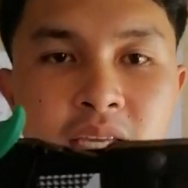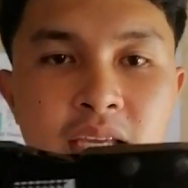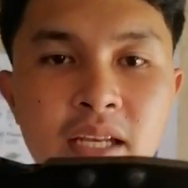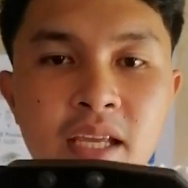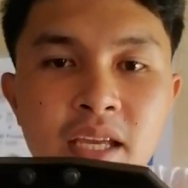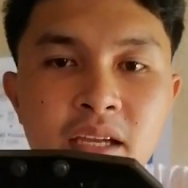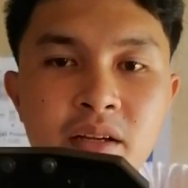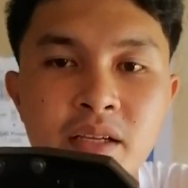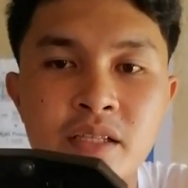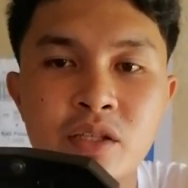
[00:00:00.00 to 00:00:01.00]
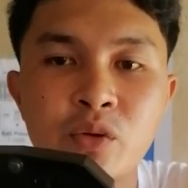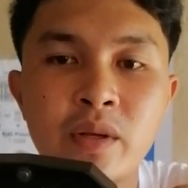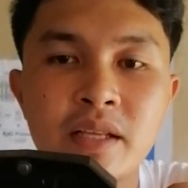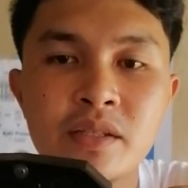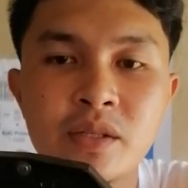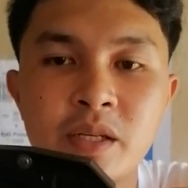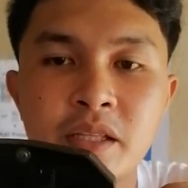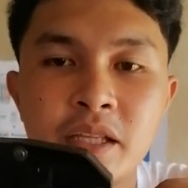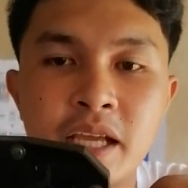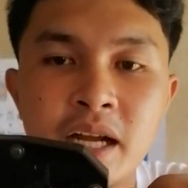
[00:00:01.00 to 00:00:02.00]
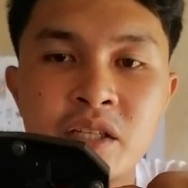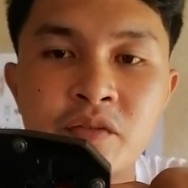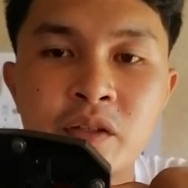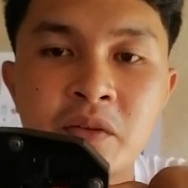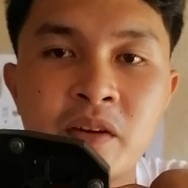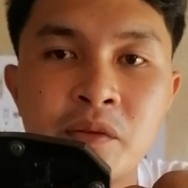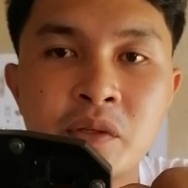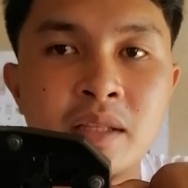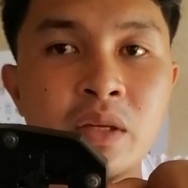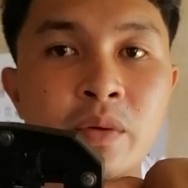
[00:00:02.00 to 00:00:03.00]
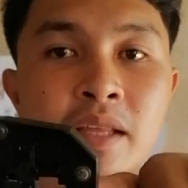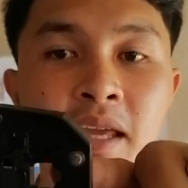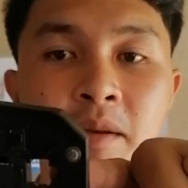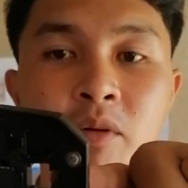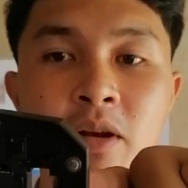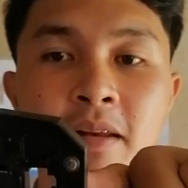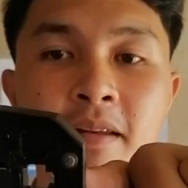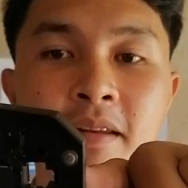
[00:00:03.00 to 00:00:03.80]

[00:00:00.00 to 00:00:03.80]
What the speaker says: And here is you will insert the RG45 together with the cable.